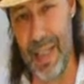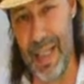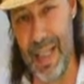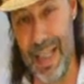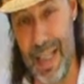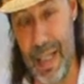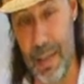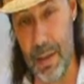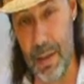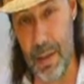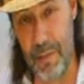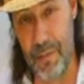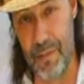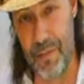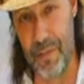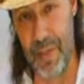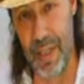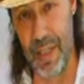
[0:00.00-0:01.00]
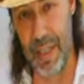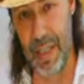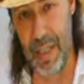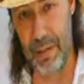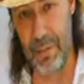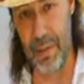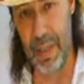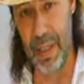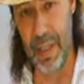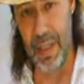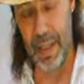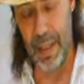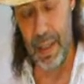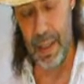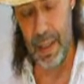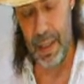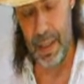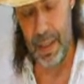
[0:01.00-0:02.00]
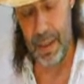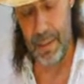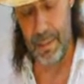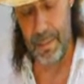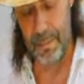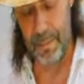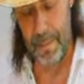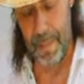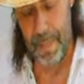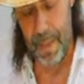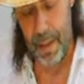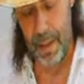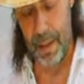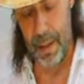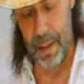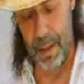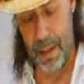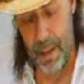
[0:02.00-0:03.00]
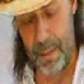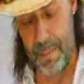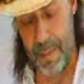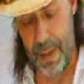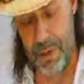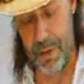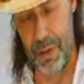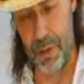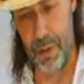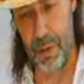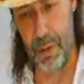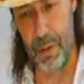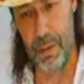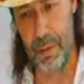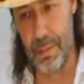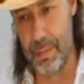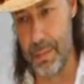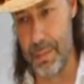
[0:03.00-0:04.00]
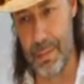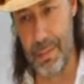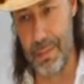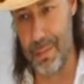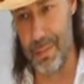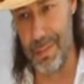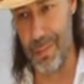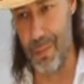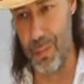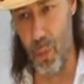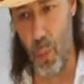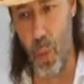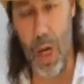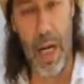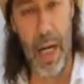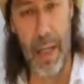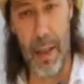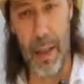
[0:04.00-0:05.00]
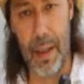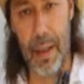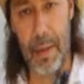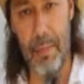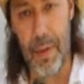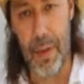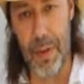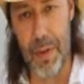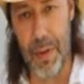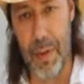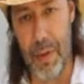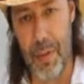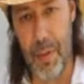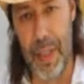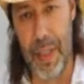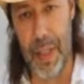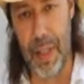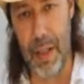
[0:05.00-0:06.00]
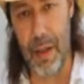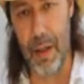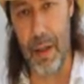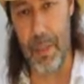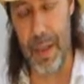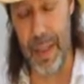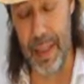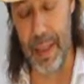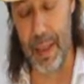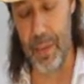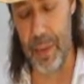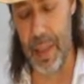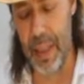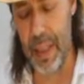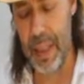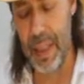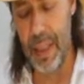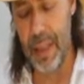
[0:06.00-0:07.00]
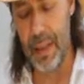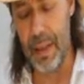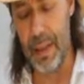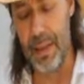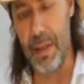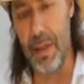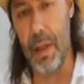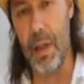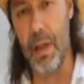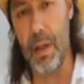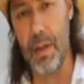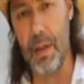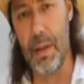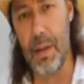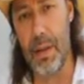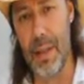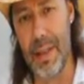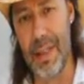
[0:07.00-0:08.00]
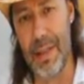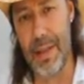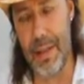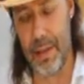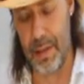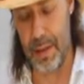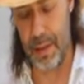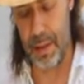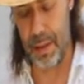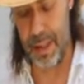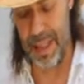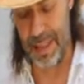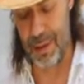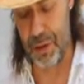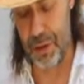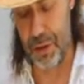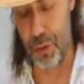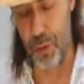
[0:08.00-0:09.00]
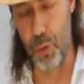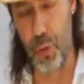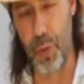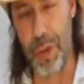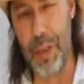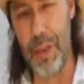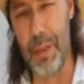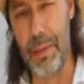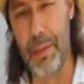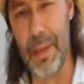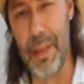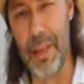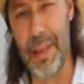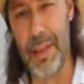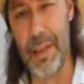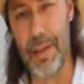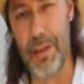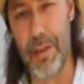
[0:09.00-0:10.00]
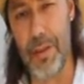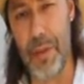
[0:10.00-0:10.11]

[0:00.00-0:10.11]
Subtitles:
the 8005. I'm not sure why the numbers are the way they are, but anyway, this auger is extremely